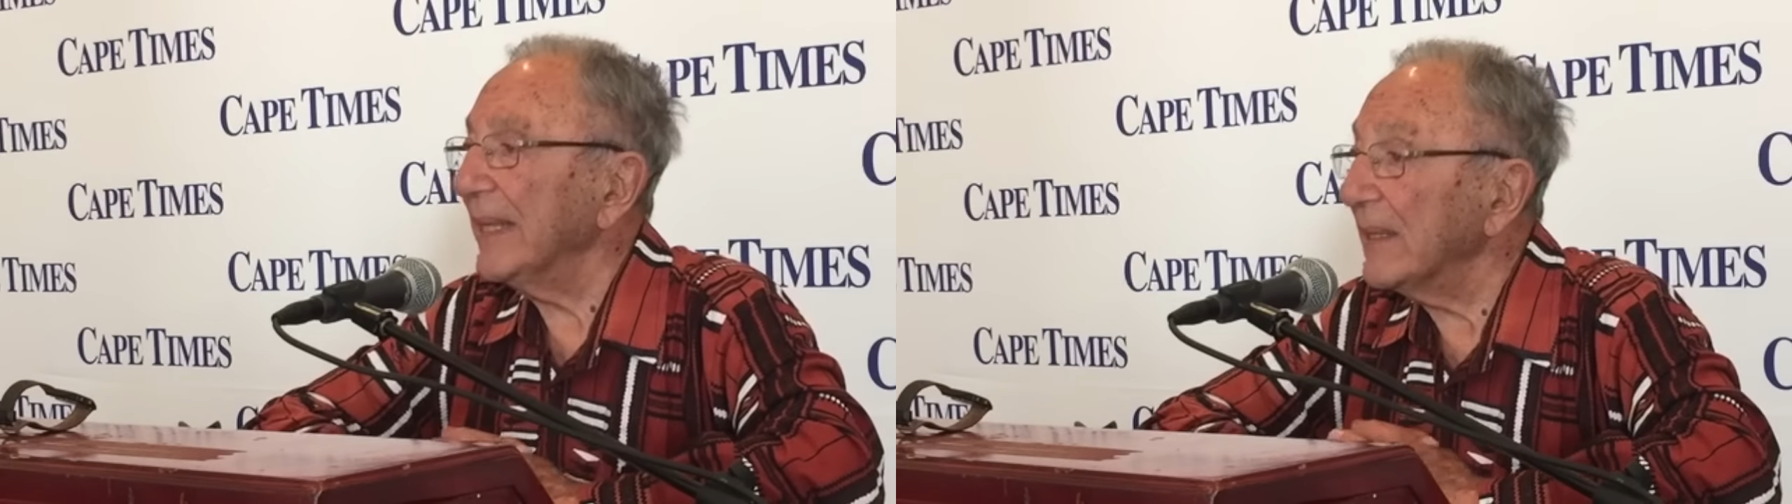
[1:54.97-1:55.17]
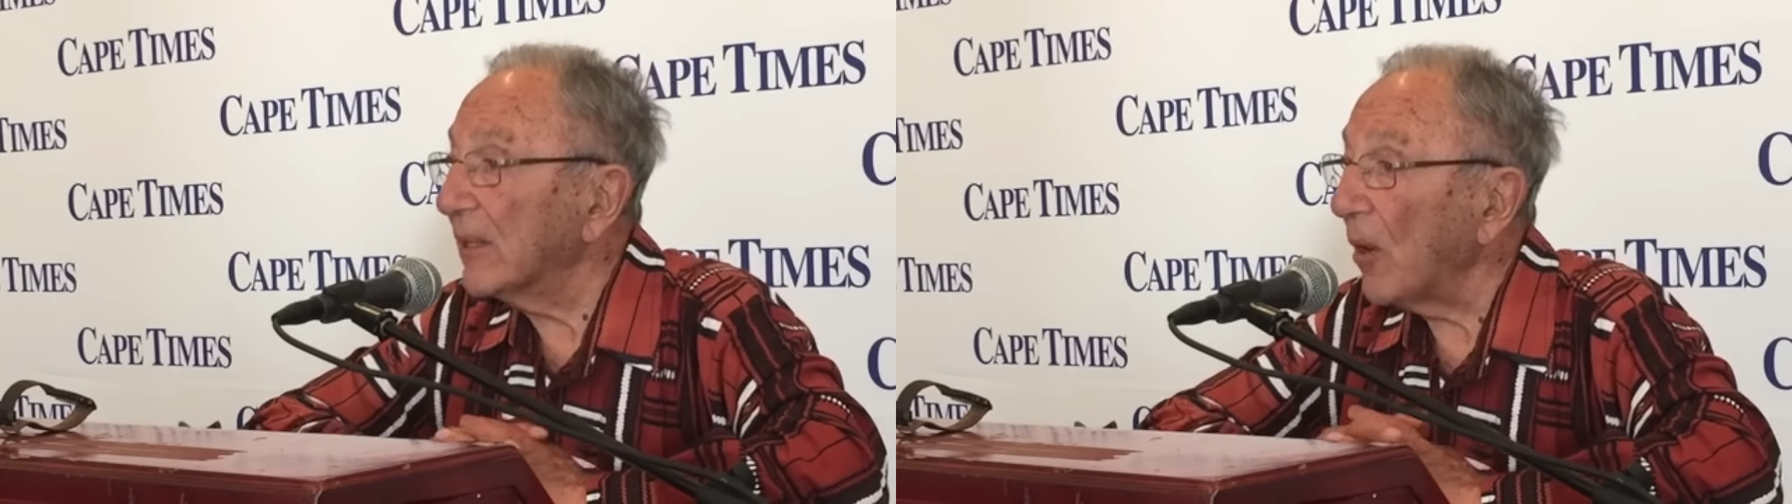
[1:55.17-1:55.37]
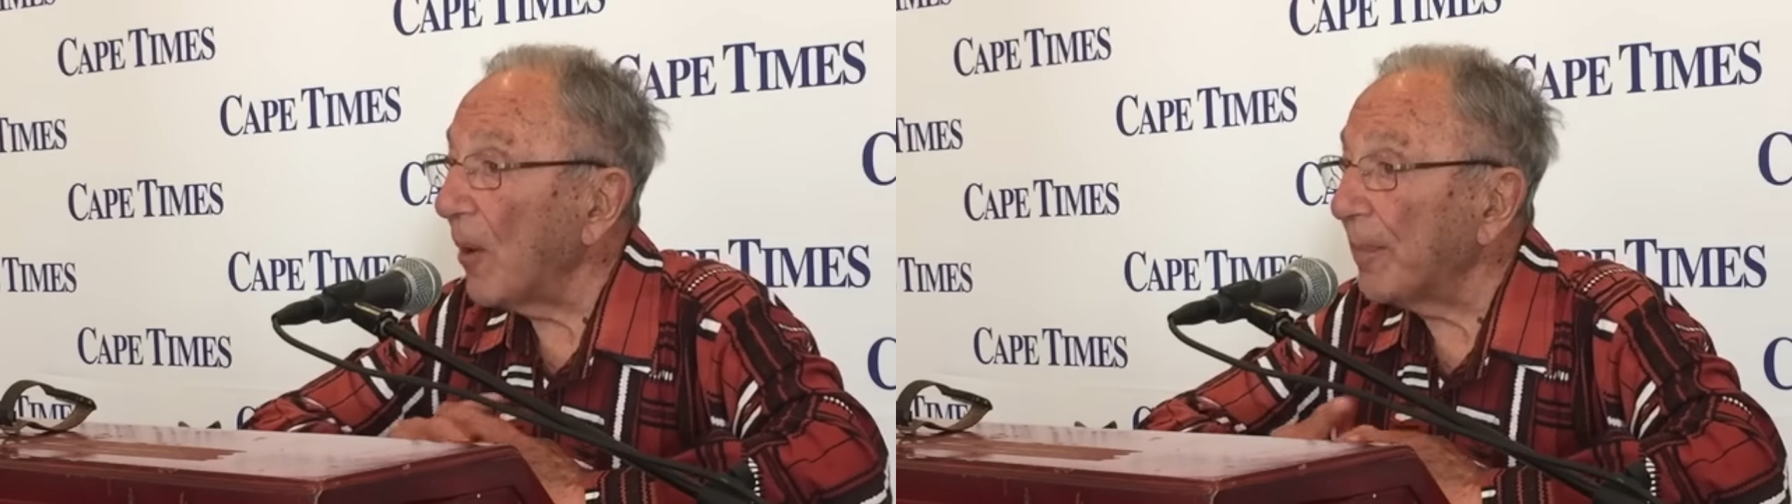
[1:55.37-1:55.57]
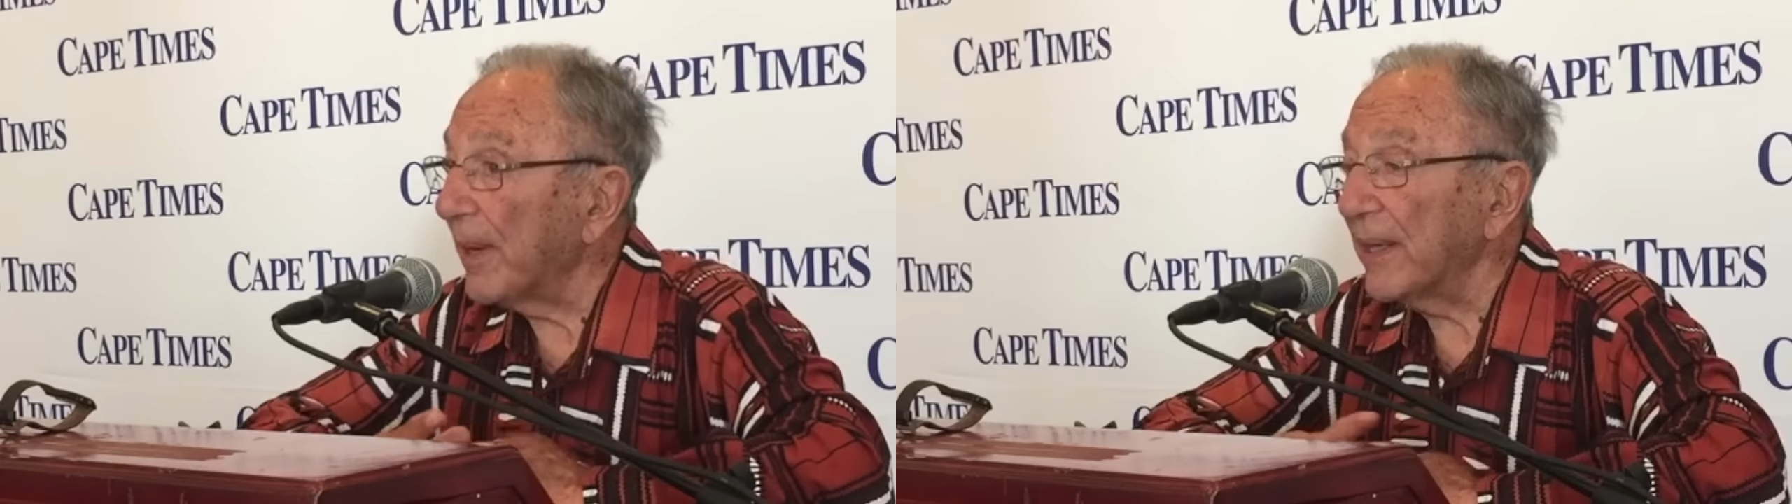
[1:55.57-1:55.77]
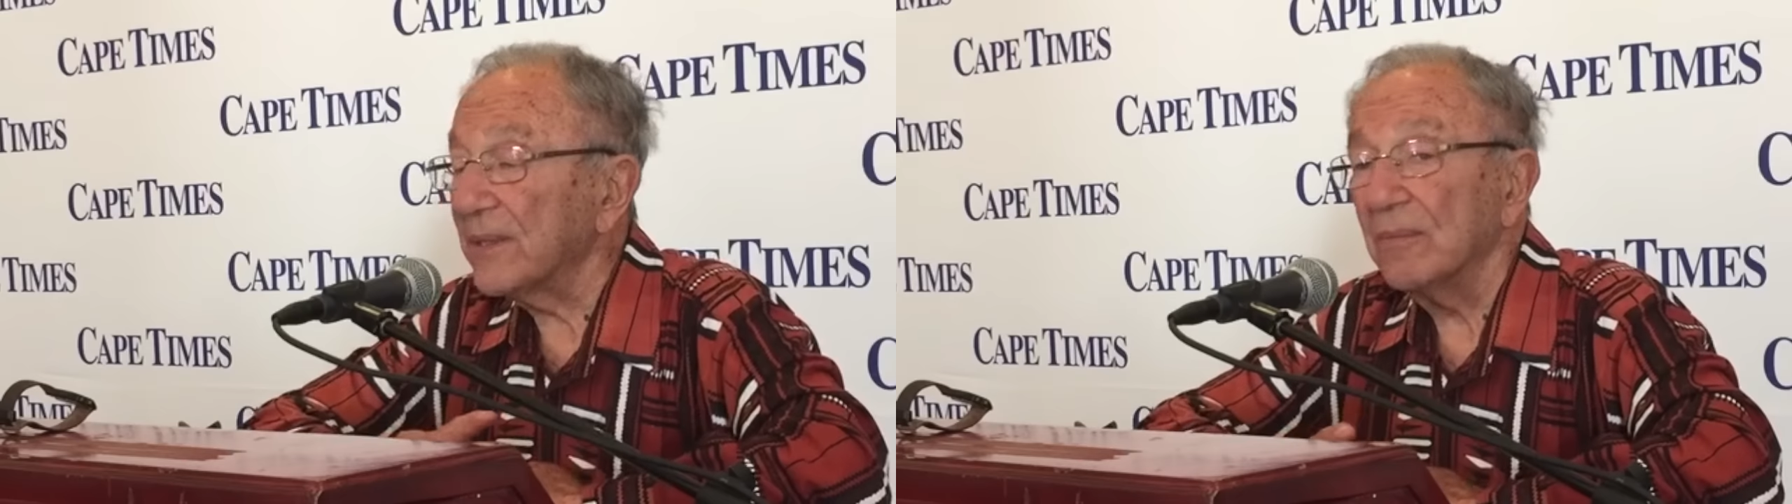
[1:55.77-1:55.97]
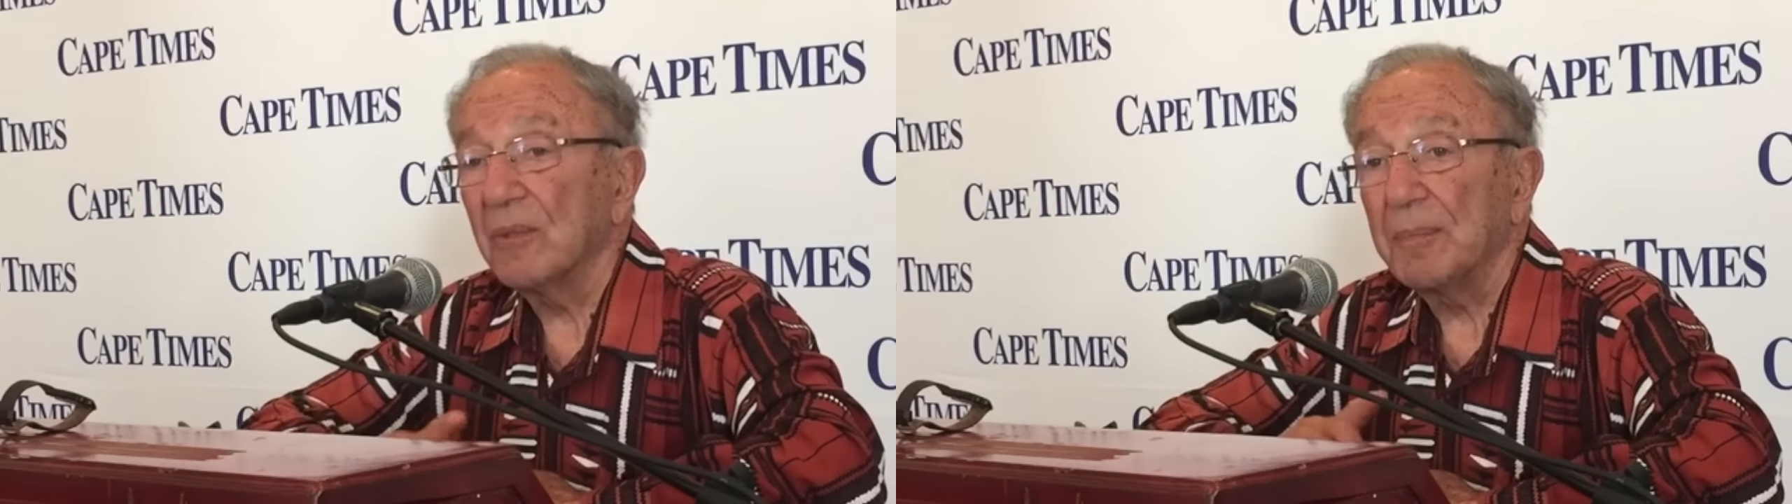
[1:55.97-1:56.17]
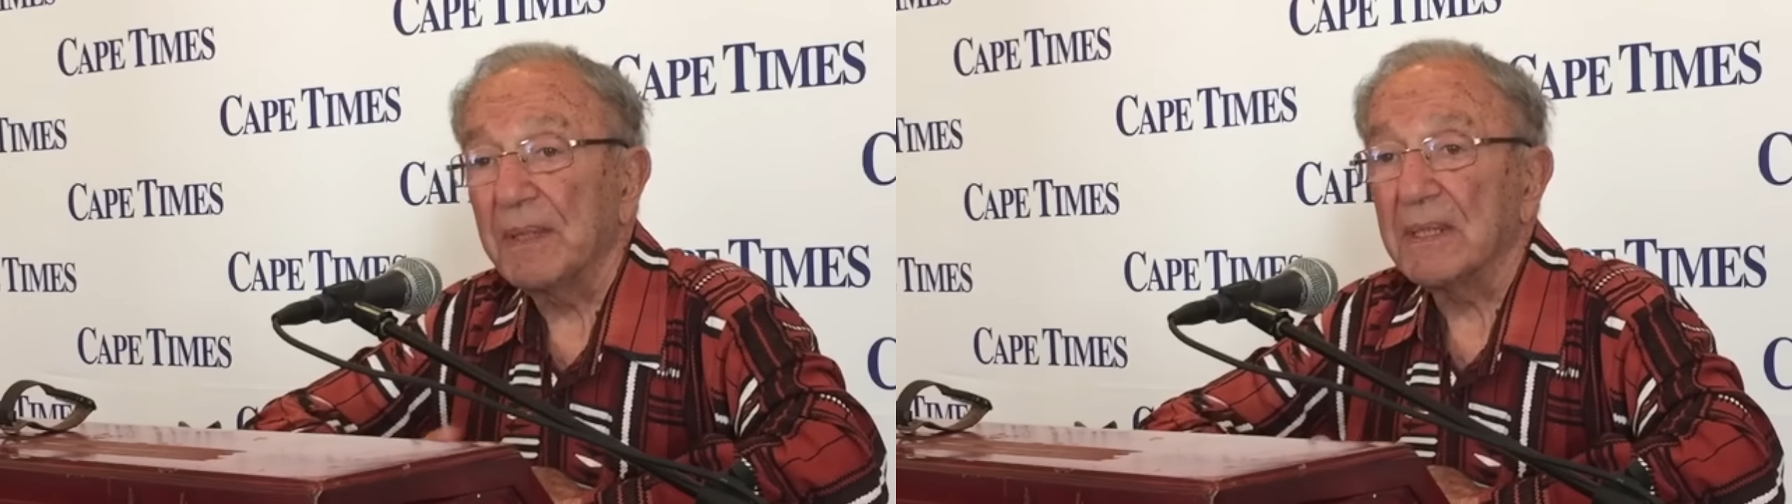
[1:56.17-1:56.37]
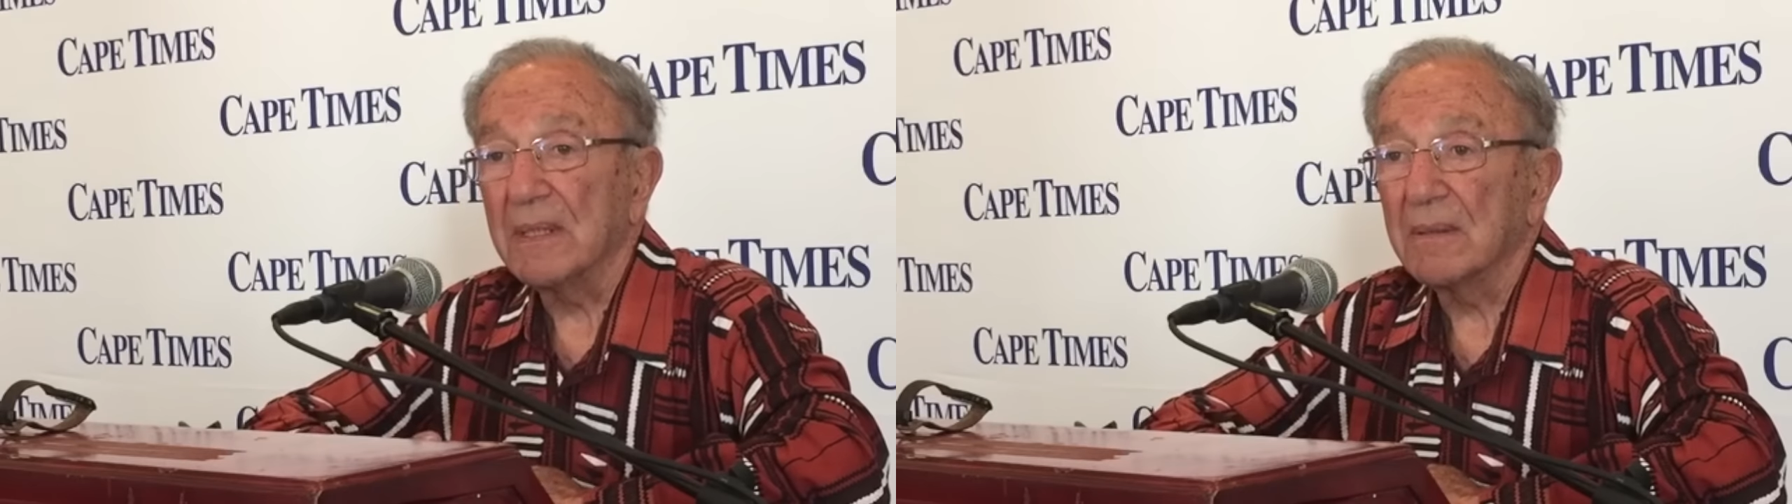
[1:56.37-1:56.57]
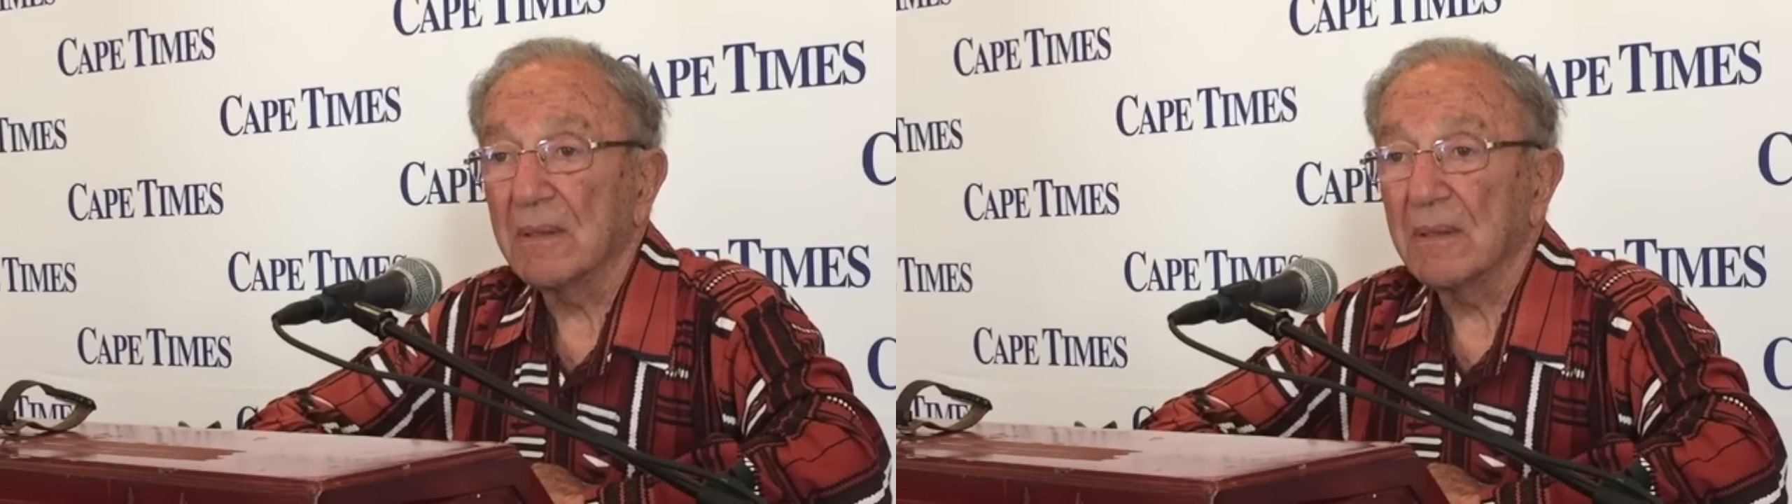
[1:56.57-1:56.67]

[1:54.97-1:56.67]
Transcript: in cooperation with business,